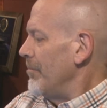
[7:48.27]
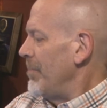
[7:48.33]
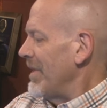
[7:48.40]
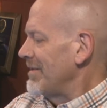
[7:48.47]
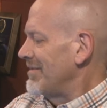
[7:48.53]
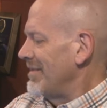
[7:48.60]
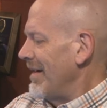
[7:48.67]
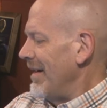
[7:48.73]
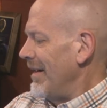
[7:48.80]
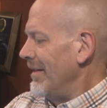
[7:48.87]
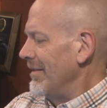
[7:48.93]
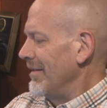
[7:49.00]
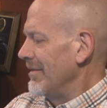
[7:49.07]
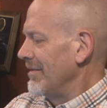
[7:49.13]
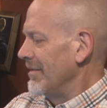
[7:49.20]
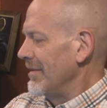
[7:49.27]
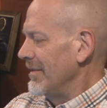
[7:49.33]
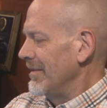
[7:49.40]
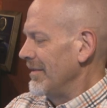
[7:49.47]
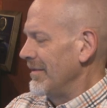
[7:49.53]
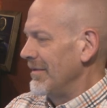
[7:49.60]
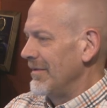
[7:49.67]
But uh,
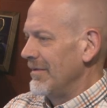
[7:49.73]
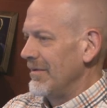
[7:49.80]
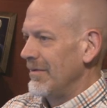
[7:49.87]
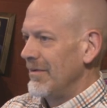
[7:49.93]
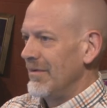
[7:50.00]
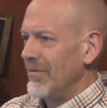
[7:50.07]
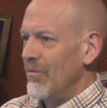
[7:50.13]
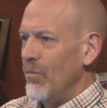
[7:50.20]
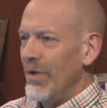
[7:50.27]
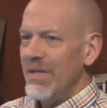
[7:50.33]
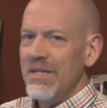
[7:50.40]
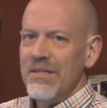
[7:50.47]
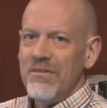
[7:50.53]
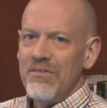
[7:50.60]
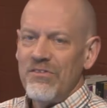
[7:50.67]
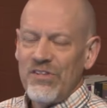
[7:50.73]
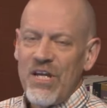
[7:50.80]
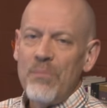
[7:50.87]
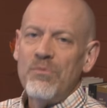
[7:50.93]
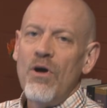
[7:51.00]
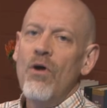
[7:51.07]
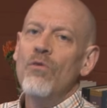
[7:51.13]
what he had
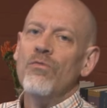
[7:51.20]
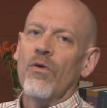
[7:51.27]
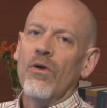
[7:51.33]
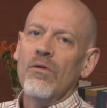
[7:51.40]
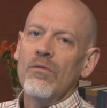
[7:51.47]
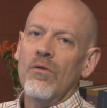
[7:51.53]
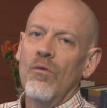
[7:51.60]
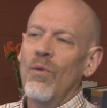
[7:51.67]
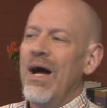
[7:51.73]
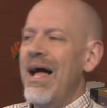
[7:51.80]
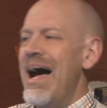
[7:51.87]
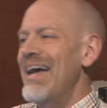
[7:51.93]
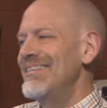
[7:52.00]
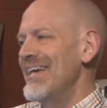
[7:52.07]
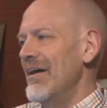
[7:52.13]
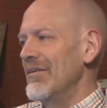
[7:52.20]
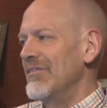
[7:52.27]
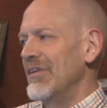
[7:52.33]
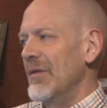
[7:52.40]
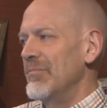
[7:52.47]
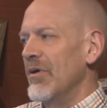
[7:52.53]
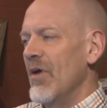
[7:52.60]
skipped over, well, I doubt he
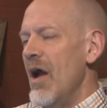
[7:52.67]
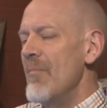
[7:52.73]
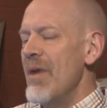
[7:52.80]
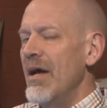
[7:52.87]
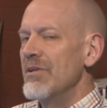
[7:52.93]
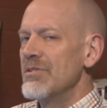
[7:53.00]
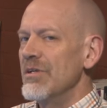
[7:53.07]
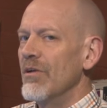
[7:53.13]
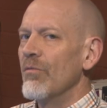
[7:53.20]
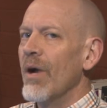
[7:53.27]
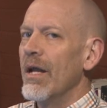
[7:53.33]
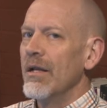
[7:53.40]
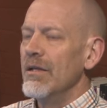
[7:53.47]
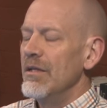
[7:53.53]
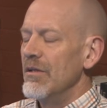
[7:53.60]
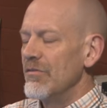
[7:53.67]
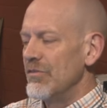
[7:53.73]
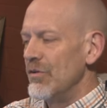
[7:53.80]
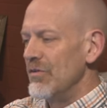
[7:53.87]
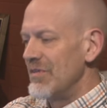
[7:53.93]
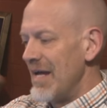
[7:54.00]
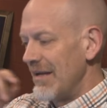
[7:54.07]
skipped over. I imagine he read it and he just
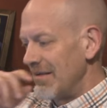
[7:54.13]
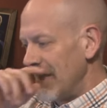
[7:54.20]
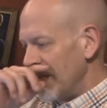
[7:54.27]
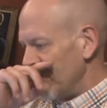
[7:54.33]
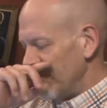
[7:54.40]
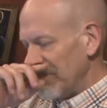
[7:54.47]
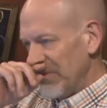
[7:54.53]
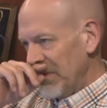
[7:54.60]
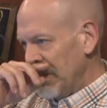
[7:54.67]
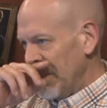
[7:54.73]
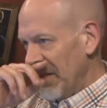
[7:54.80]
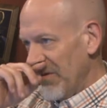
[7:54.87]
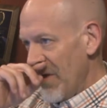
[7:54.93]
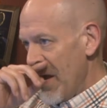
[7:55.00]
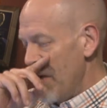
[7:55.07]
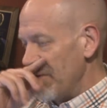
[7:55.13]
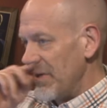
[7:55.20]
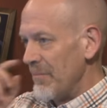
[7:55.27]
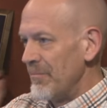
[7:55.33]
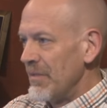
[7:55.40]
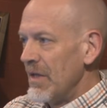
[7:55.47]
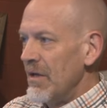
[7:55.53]
used that to get get around
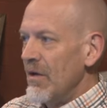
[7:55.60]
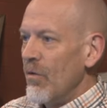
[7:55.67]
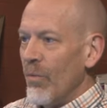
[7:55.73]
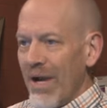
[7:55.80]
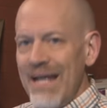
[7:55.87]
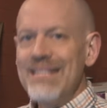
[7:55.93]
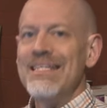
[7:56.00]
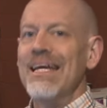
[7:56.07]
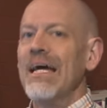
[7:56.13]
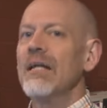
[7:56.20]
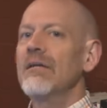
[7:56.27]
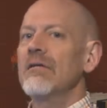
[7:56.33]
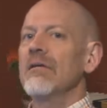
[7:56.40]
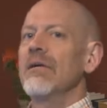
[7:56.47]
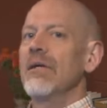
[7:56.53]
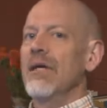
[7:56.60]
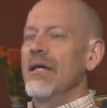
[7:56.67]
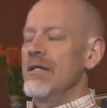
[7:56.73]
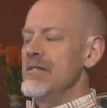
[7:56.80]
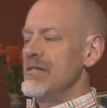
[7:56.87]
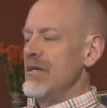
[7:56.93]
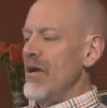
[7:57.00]
it. What I did
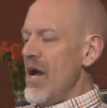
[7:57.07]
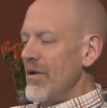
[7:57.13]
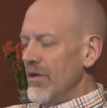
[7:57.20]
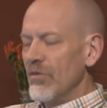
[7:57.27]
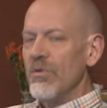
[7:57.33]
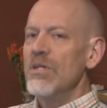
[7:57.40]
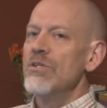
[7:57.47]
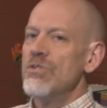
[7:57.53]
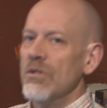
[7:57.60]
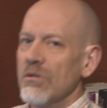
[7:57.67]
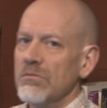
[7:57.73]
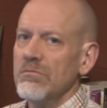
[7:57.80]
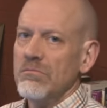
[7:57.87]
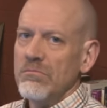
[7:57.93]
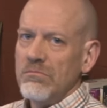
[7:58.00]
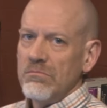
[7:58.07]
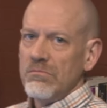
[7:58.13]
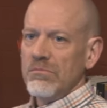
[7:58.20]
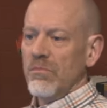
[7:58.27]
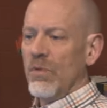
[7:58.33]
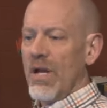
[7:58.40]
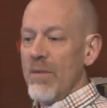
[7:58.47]
is here. I'm going to read you
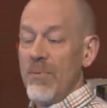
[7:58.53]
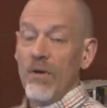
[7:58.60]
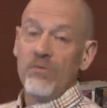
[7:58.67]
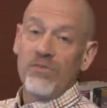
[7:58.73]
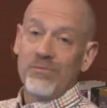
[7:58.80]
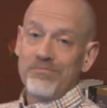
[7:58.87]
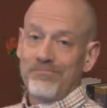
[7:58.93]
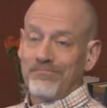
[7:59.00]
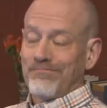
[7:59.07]
what I posted.